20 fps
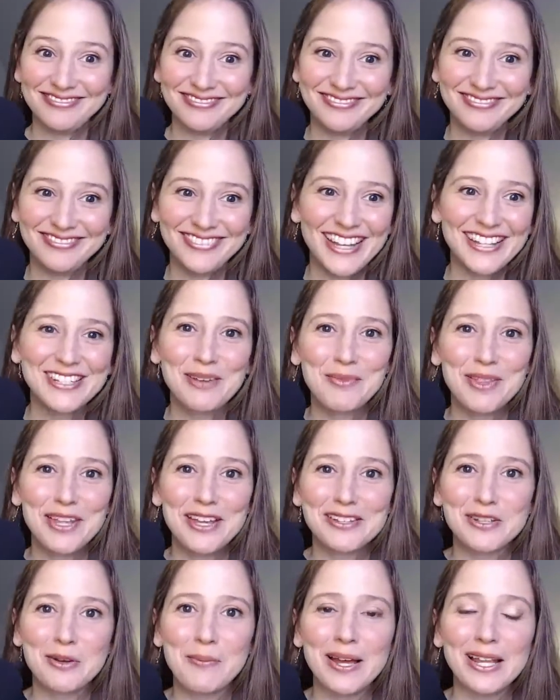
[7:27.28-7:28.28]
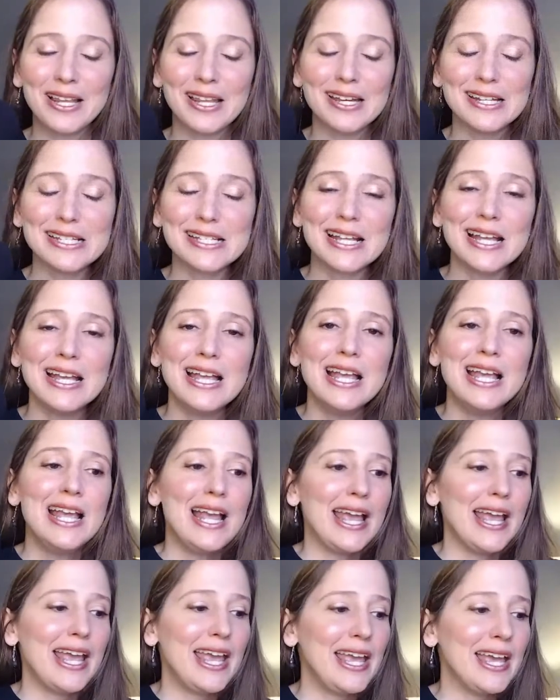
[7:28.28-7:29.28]
That's something that's on my list.
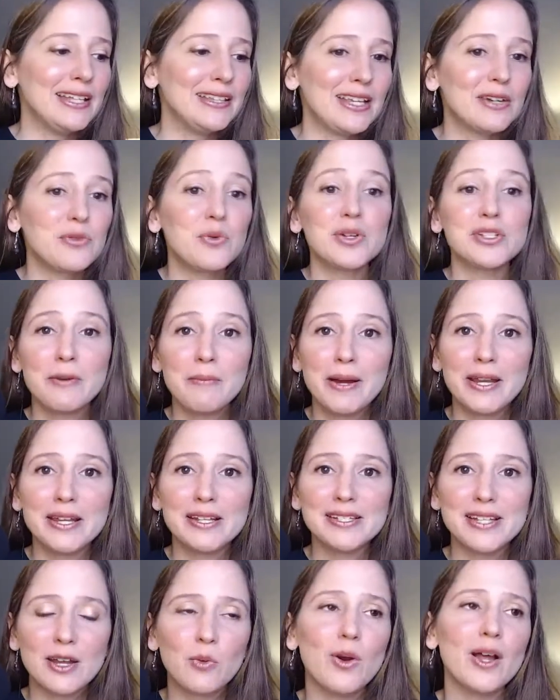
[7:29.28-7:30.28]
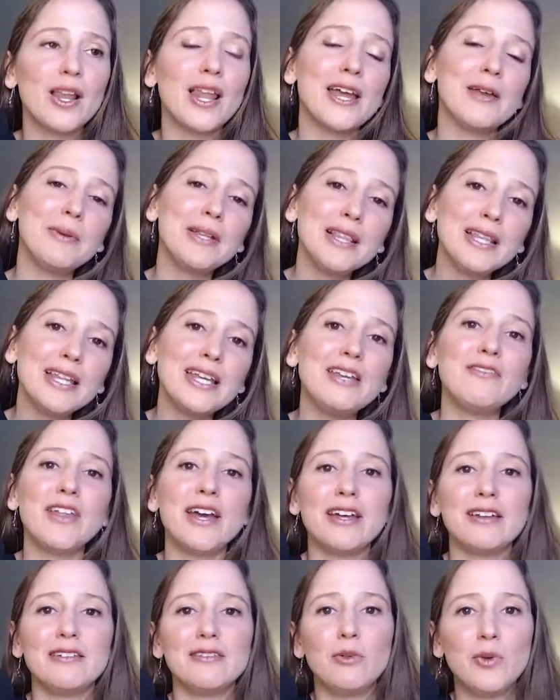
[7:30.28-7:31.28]
And there was somebody said, well, I believe
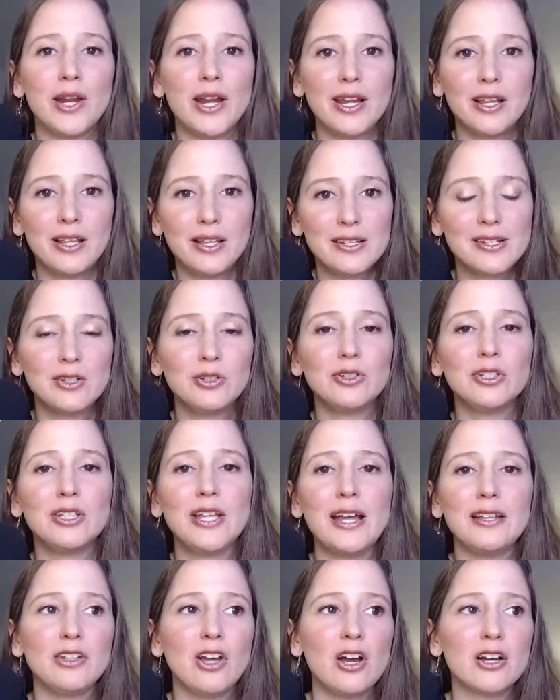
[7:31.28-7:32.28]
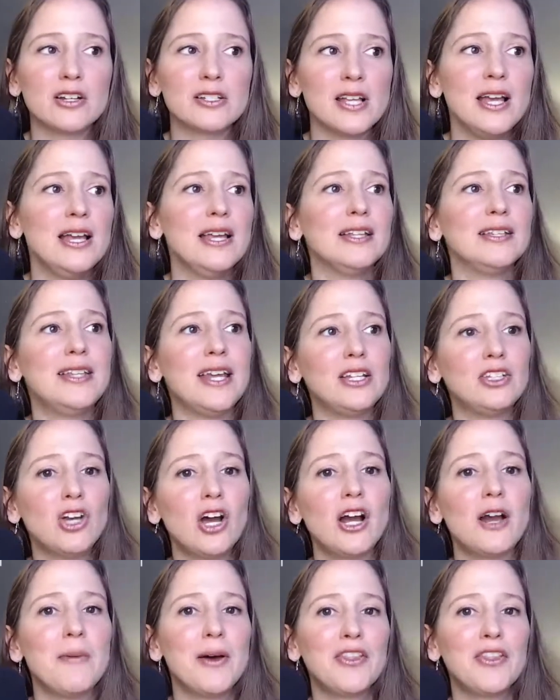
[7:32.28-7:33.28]
that when I listen to TED Talks, they talk
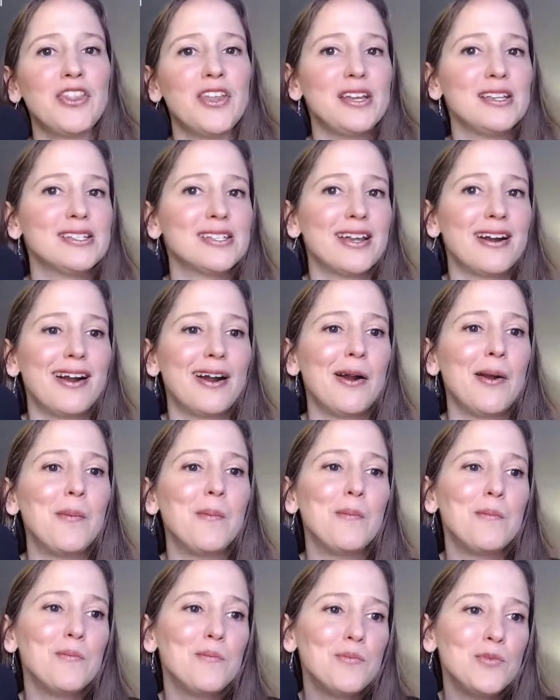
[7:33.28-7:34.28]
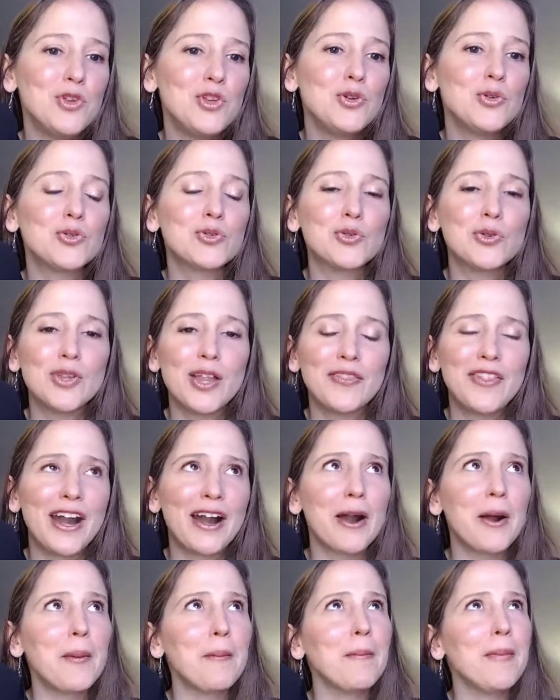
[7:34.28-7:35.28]
about things that
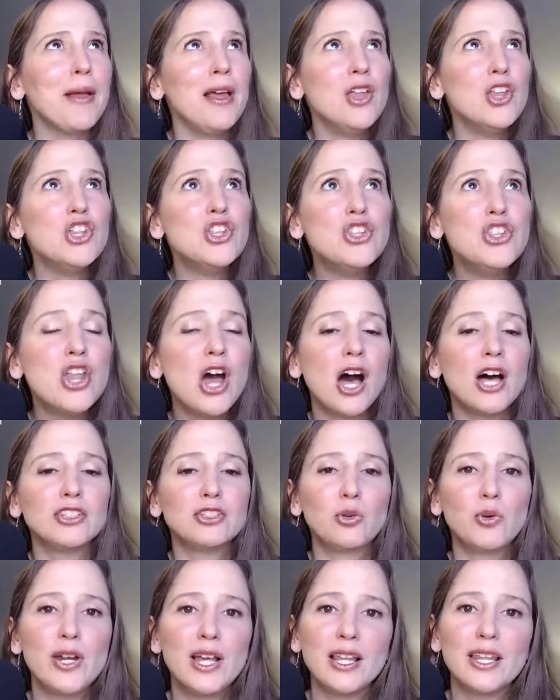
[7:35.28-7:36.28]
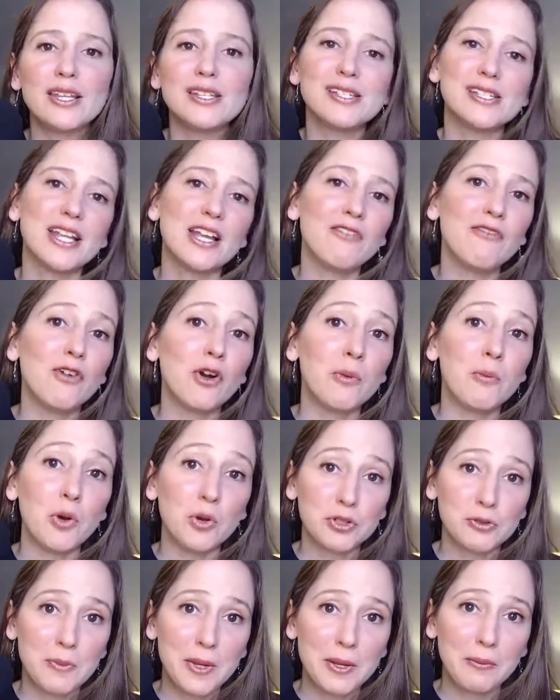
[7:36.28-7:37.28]
are not realistic for most
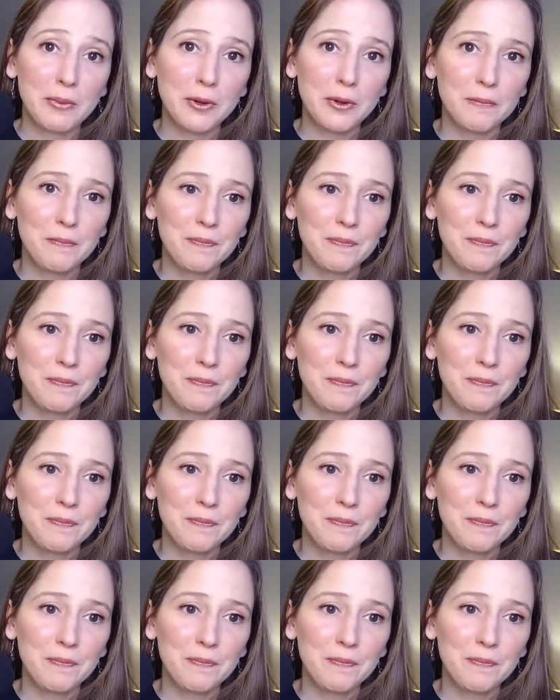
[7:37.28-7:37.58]
people.